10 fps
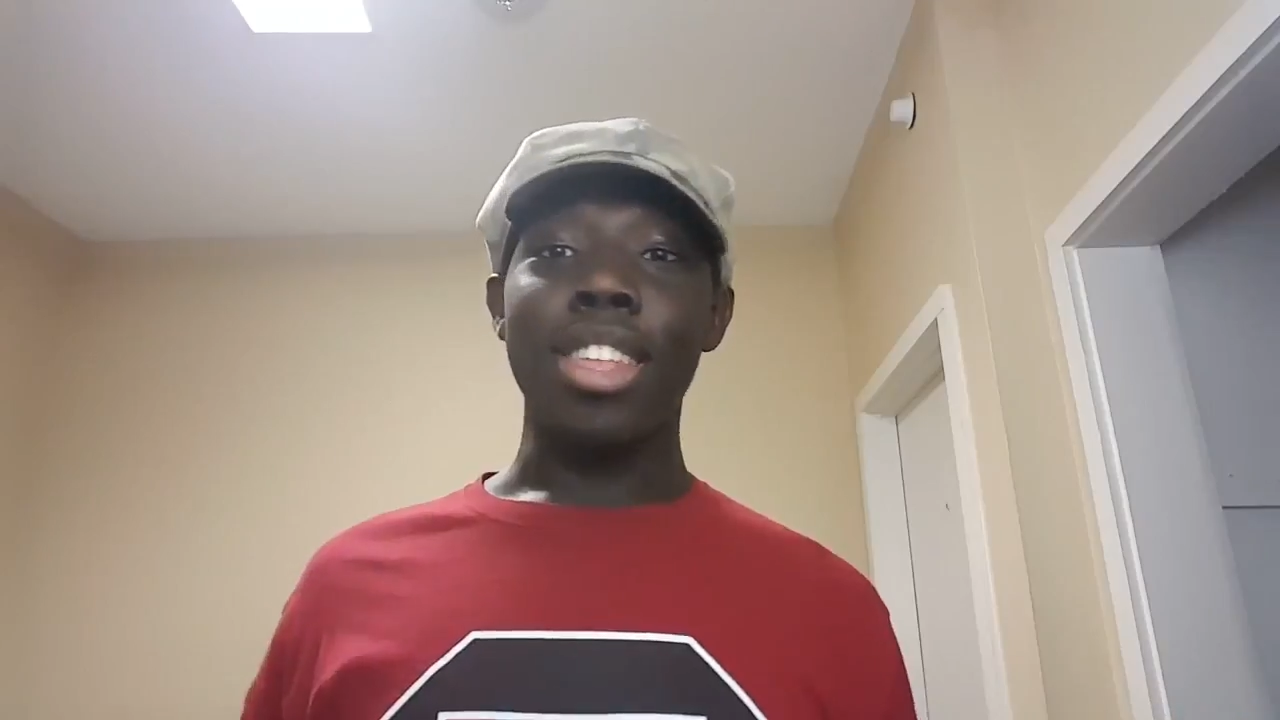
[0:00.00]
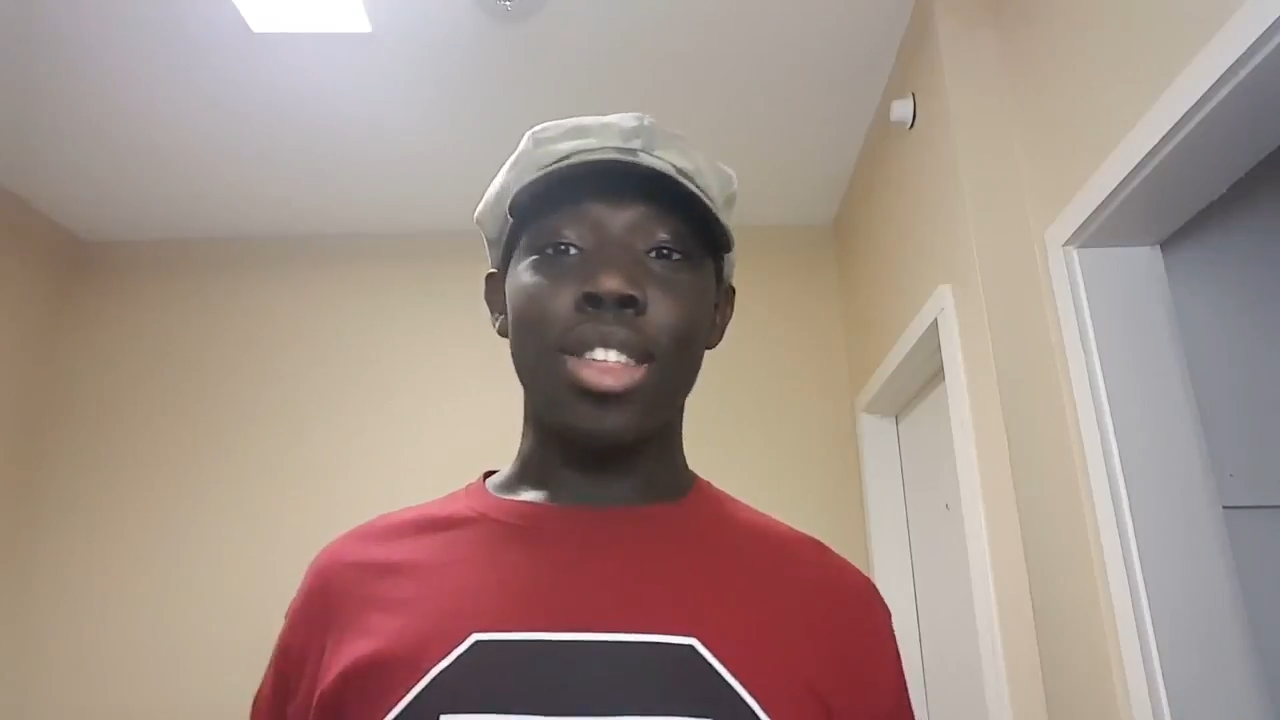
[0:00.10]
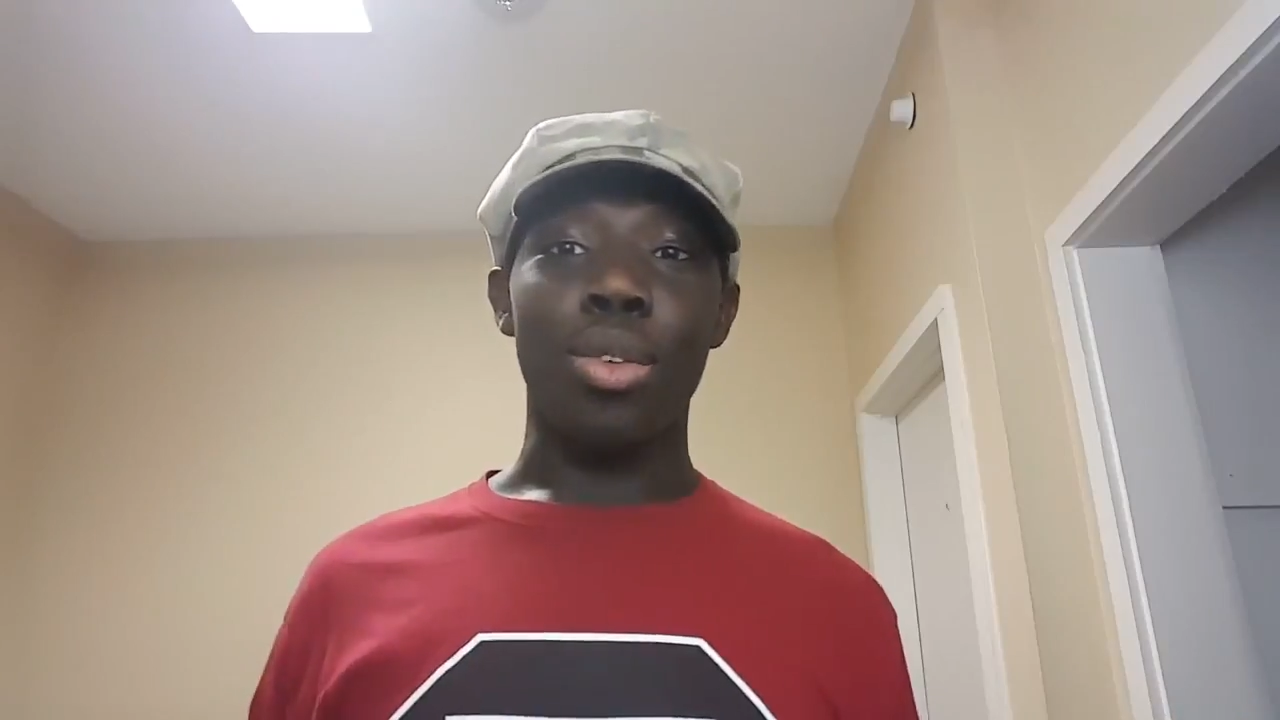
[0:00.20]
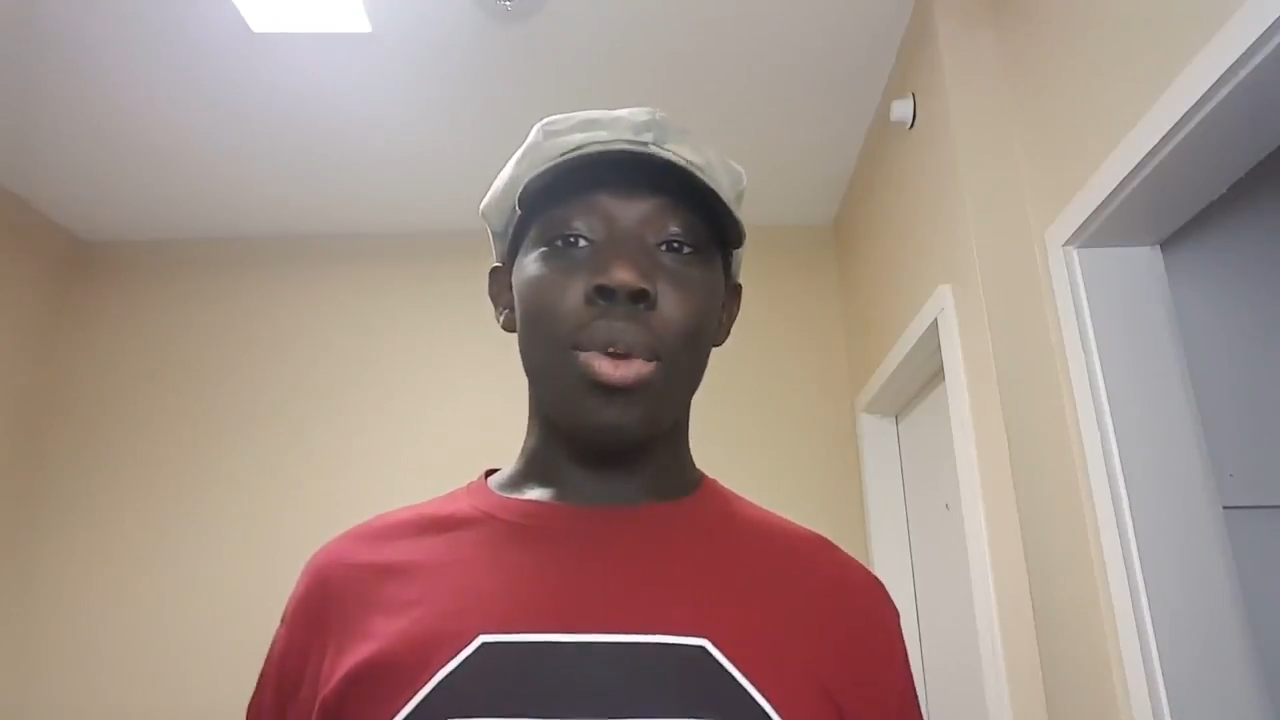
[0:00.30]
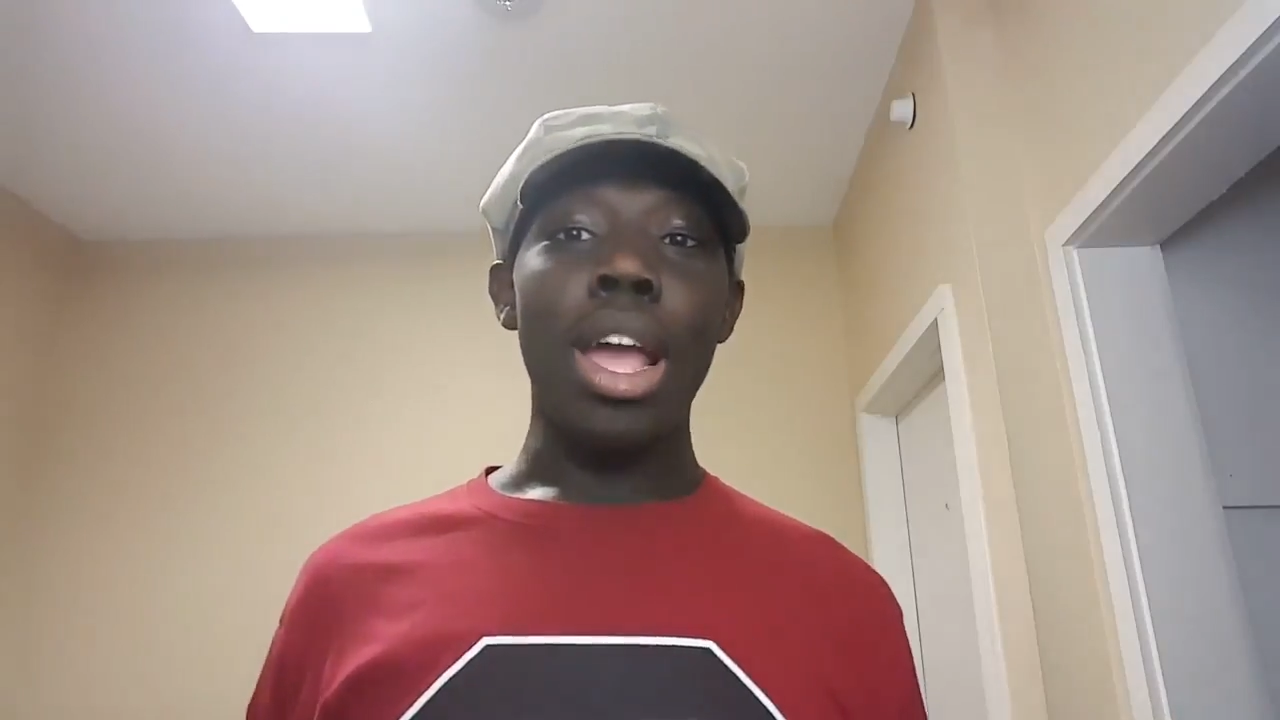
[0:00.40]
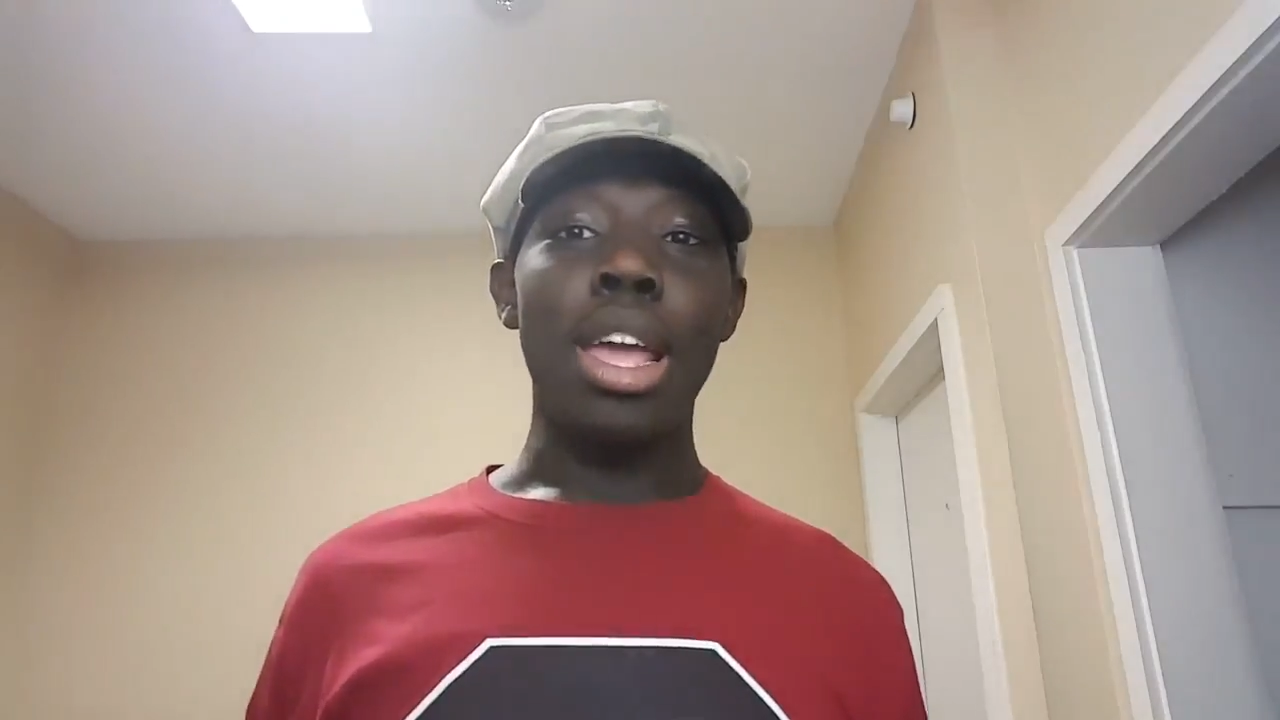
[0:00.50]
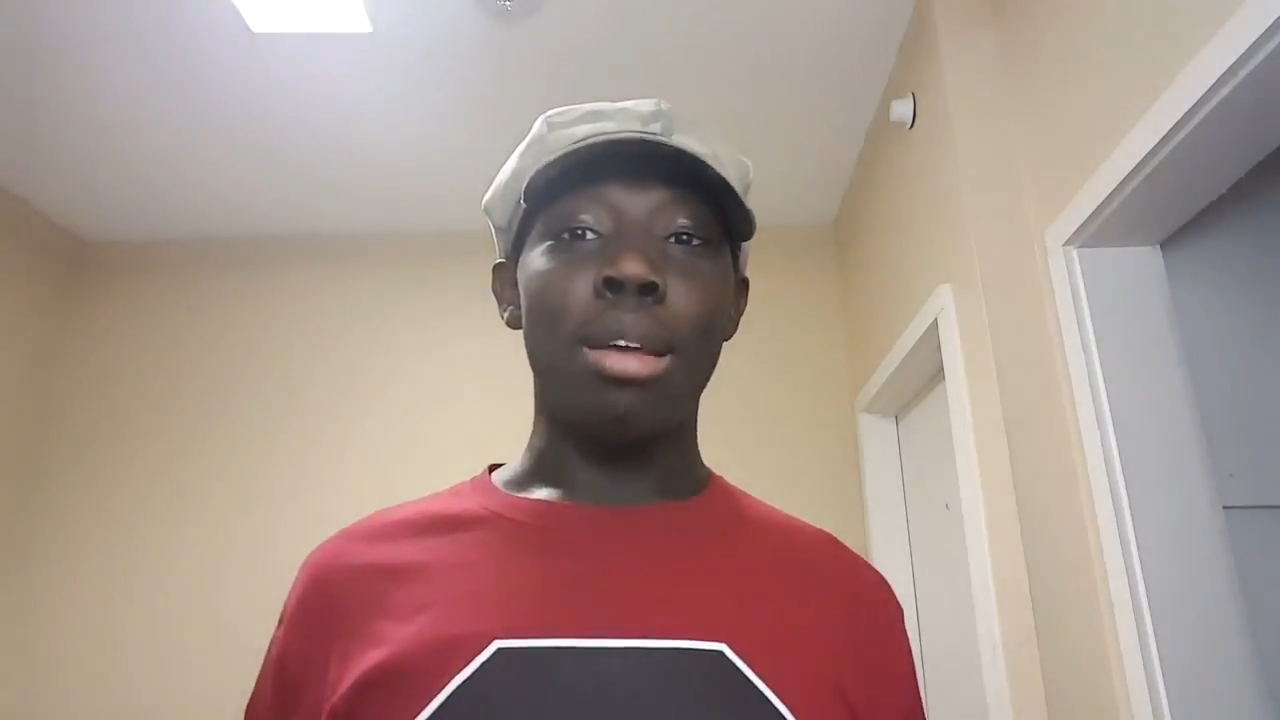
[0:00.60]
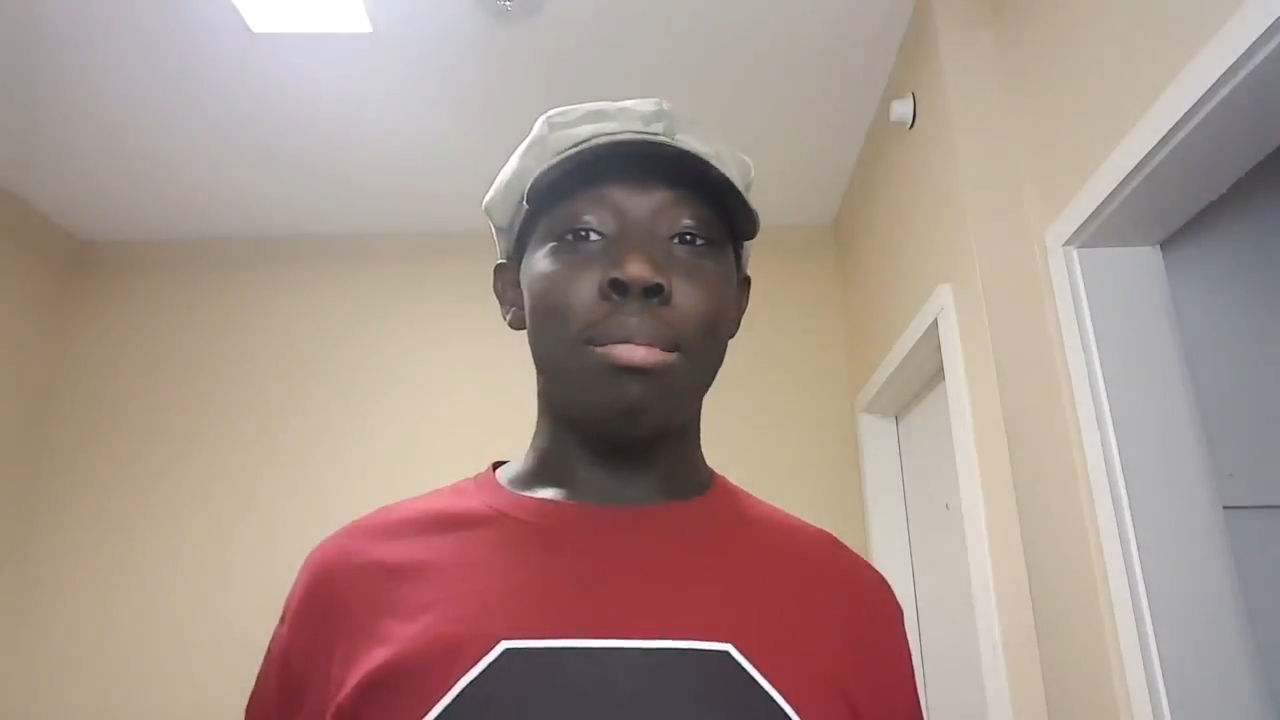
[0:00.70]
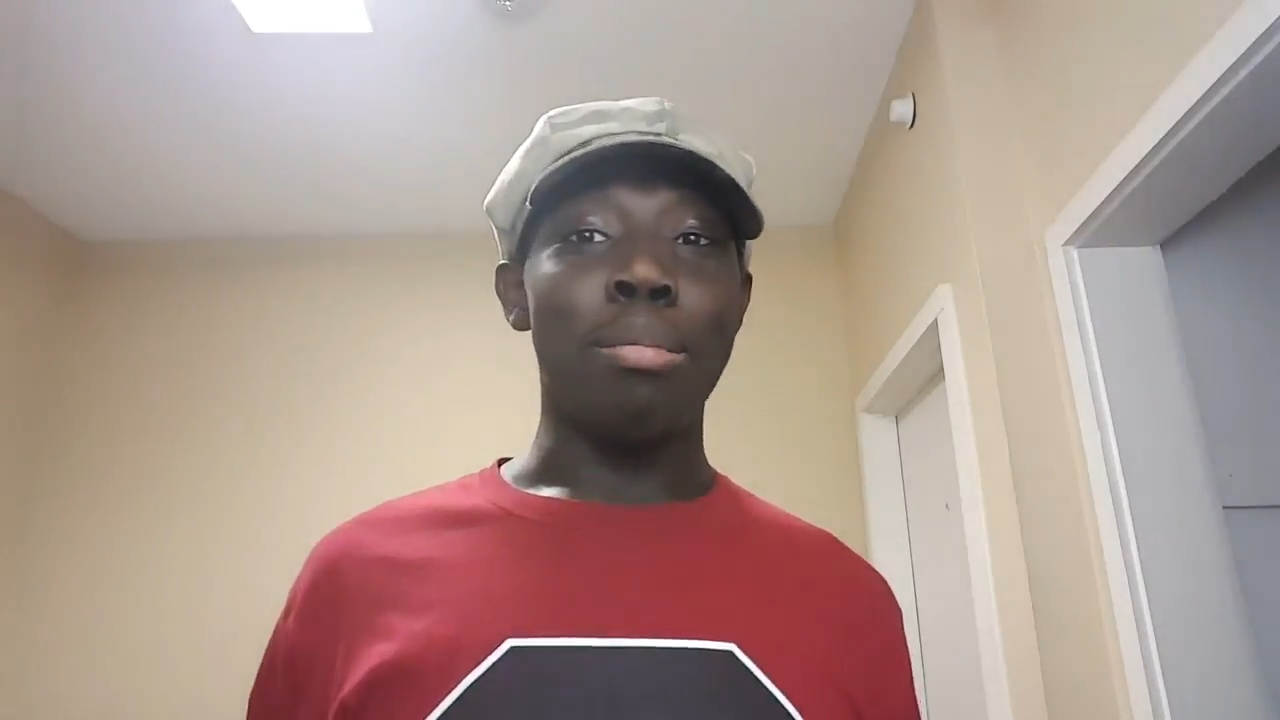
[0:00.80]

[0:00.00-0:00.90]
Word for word: and this is great